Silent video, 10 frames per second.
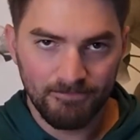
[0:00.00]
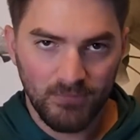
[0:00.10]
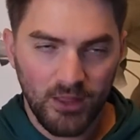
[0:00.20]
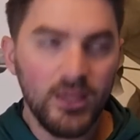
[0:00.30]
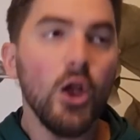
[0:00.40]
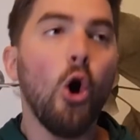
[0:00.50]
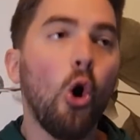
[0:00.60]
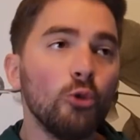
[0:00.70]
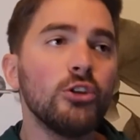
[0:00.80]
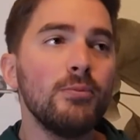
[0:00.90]
the
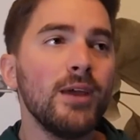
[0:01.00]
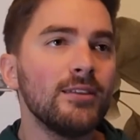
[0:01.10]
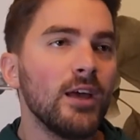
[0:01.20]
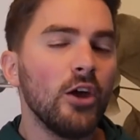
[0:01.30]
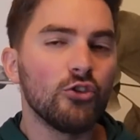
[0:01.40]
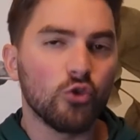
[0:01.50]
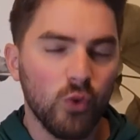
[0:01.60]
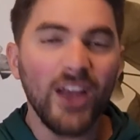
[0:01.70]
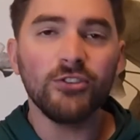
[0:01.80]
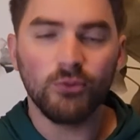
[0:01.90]
ultimate
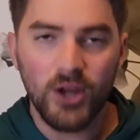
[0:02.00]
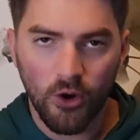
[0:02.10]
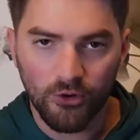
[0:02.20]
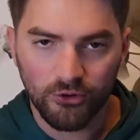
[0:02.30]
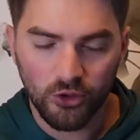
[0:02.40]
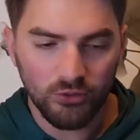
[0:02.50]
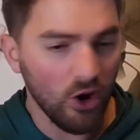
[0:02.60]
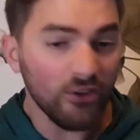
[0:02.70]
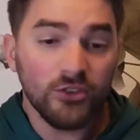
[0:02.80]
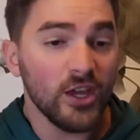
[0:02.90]
dress rehearsal, or
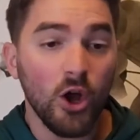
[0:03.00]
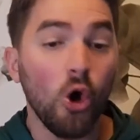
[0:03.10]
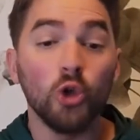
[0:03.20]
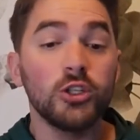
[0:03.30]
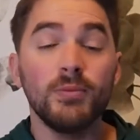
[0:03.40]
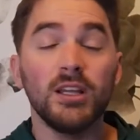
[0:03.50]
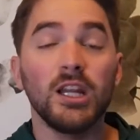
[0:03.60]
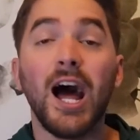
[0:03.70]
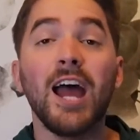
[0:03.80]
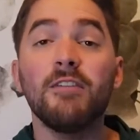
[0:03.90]
I should say ultimate
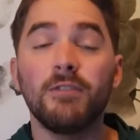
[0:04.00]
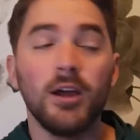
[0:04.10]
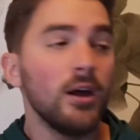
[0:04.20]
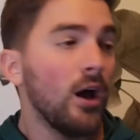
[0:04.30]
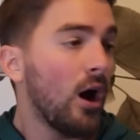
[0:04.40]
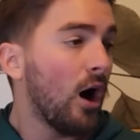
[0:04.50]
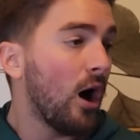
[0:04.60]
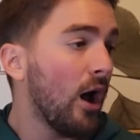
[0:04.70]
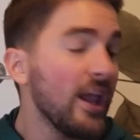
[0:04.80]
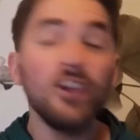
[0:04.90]
live
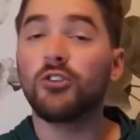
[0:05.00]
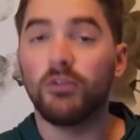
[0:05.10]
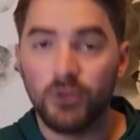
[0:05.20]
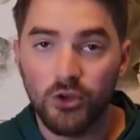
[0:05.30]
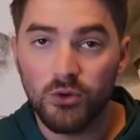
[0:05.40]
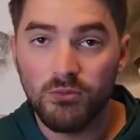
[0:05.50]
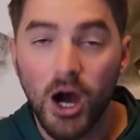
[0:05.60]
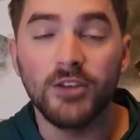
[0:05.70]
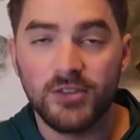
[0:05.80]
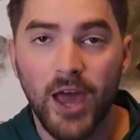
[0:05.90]
interview
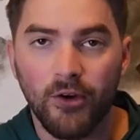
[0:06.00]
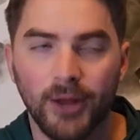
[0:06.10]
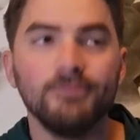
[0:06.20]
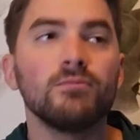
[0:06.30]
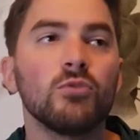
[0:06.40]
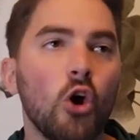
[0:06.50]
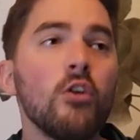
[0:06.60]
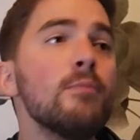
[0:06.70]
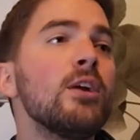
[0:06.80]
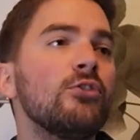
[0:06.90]
on Saturday.
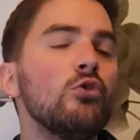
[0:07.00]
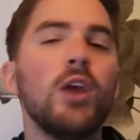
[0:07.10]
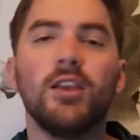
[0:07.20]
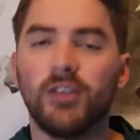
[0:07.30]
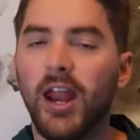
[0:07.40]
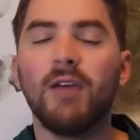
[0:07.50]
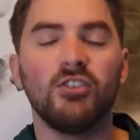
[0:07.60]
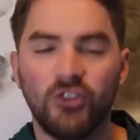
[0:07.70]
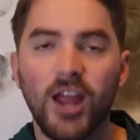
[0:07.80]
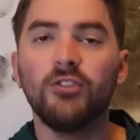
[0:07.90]
Gardner Minshew is going to have a
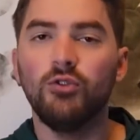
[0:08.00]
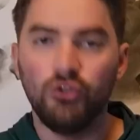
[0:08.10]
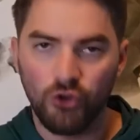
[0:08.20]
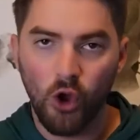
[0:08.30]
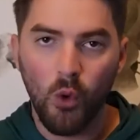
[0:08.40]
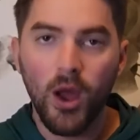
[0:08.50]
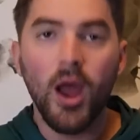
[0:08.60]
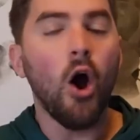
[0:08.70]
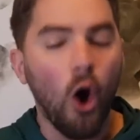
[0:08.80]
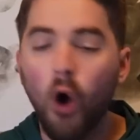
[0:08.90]
chance to show
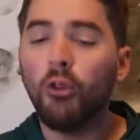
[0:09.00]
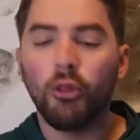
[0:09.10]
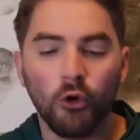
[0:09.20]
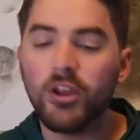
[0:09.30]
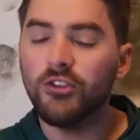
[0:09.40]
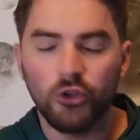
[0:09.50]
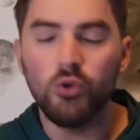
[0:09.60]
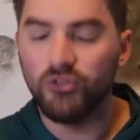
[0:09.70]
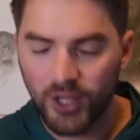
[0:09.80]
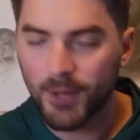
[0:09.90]
all
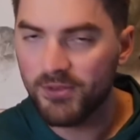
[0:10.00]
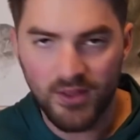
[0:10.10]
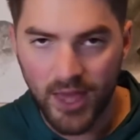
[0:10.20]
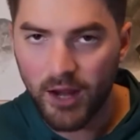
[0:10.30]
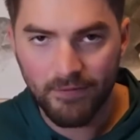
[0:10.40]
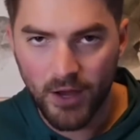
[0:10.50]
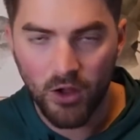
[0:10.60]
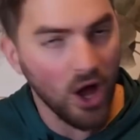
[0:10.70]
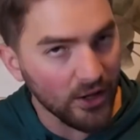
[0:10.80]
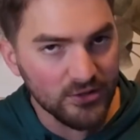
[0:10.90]
32 teams in the
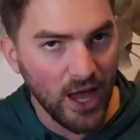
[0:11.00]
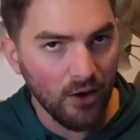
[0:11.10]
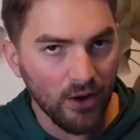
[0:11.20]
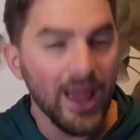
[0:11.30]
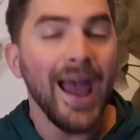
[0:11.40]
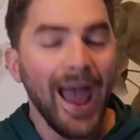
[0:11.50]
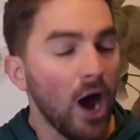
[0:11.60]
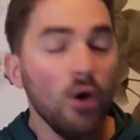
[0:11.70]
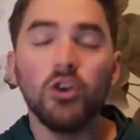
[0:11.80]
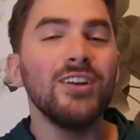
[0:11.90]
NFL on Saturday
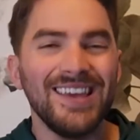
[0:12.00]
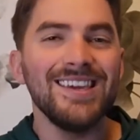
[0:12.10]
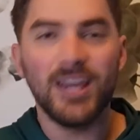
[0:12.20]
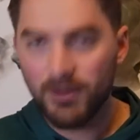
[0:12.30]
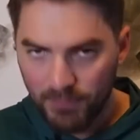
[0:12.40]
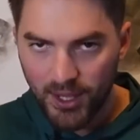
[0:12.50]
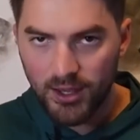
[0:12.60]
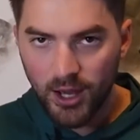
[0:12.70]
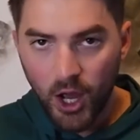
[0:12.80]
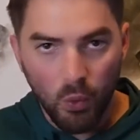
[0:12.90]
how good he can
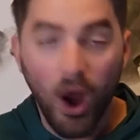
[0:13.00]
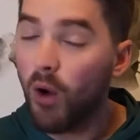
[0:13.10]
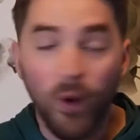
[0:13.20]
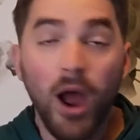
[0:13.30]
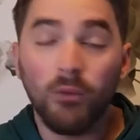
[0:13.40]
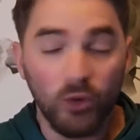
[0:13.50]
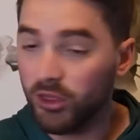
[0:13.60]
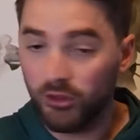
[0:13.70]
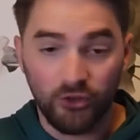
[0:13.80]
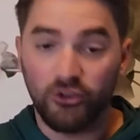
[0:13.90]
be around
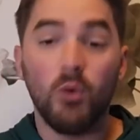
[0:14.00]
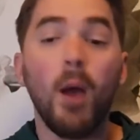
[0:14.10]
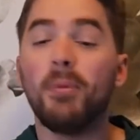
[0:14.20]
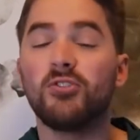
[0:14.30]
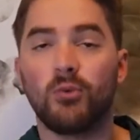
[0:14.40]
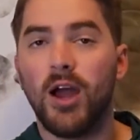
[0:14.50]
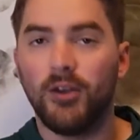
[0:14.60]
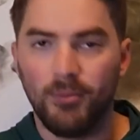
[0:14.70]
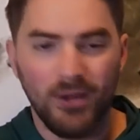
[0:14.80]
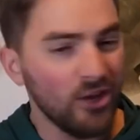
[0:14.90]
with legit weapons
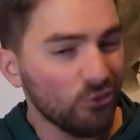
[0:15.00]
around him. Because